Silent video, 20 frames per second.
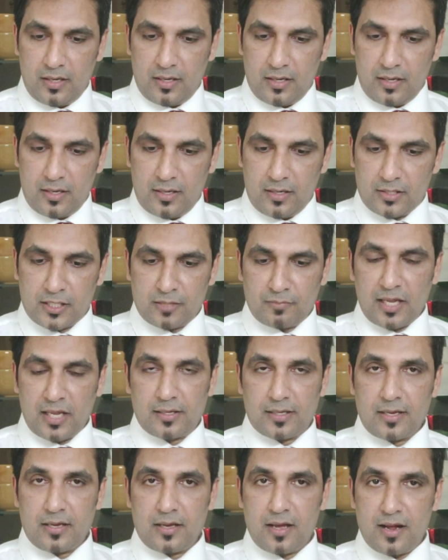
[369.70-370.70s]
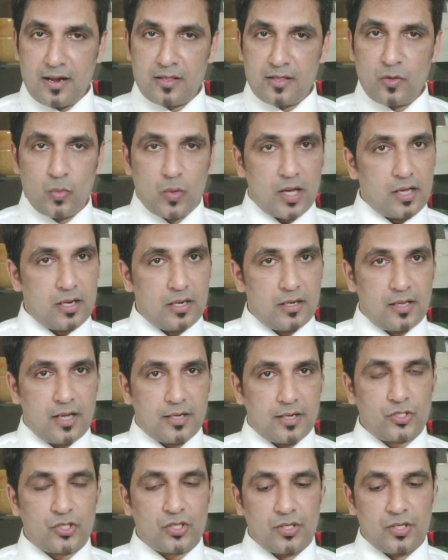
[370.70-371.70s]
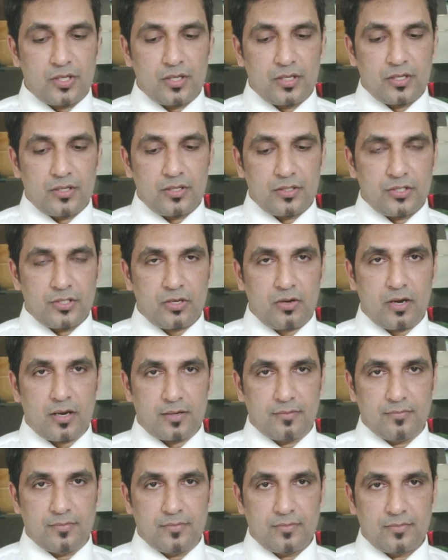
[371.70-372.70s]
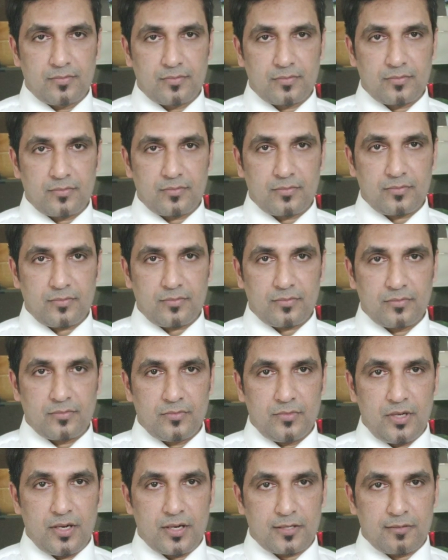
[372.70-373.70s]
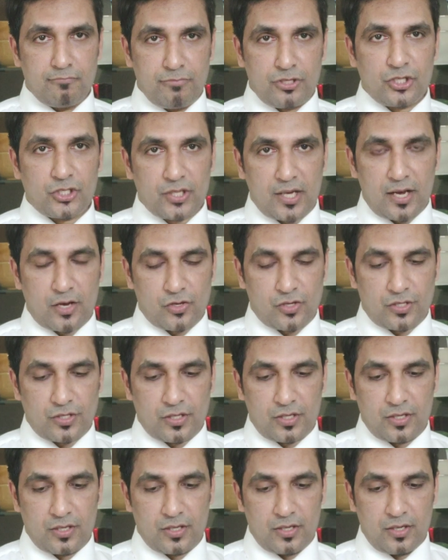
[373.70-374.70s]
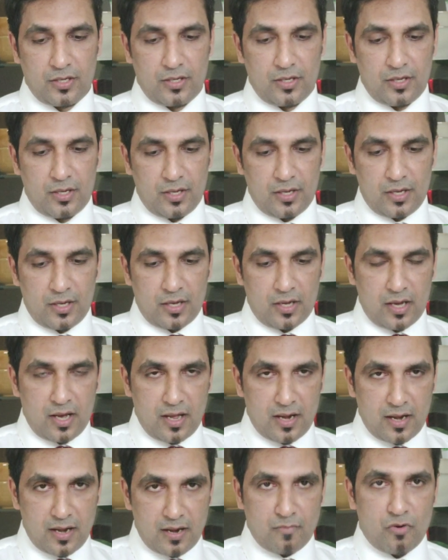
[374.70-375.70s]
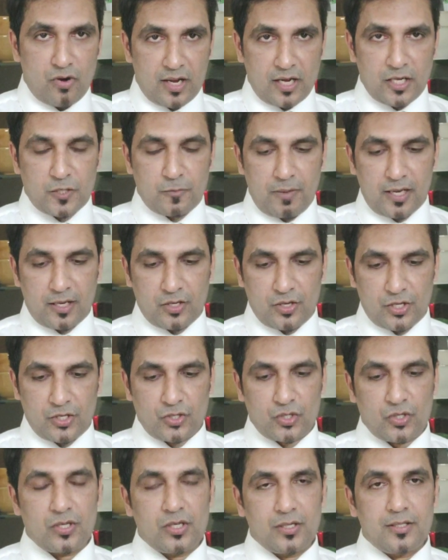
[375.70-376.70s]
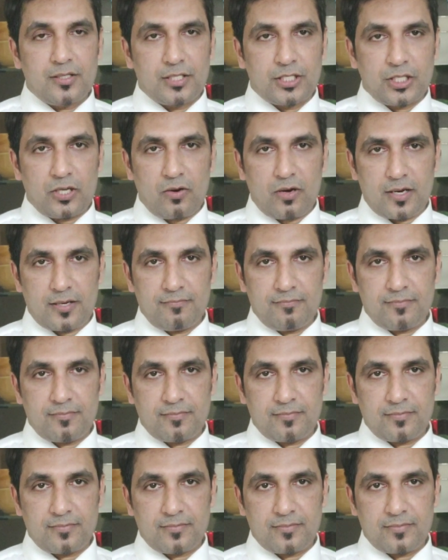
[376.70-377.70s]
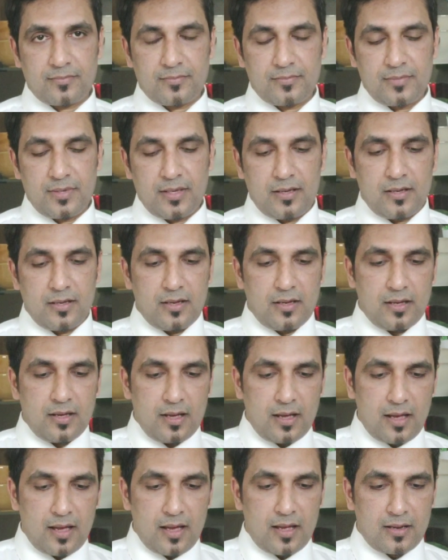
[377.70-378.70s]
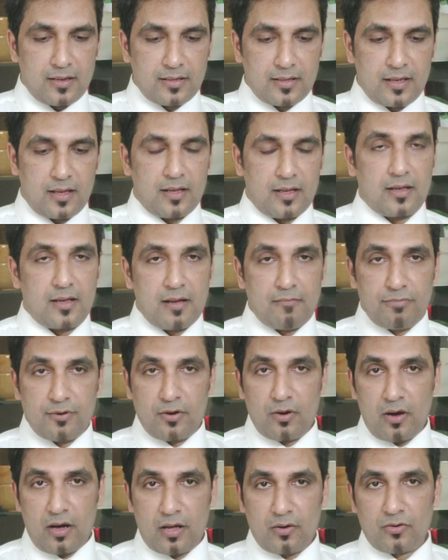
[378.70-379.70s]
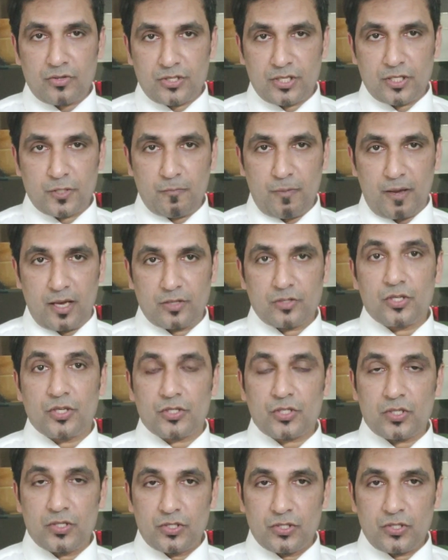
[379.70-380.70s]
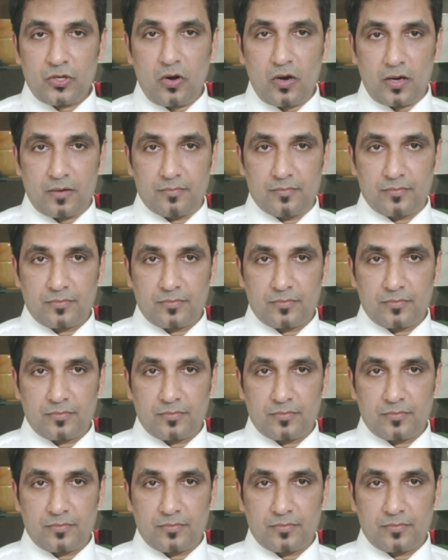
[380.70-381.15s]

Similarly, another word that is time. It is British accent. And an American speaks, it is time. And an Aussie speaks, it is time.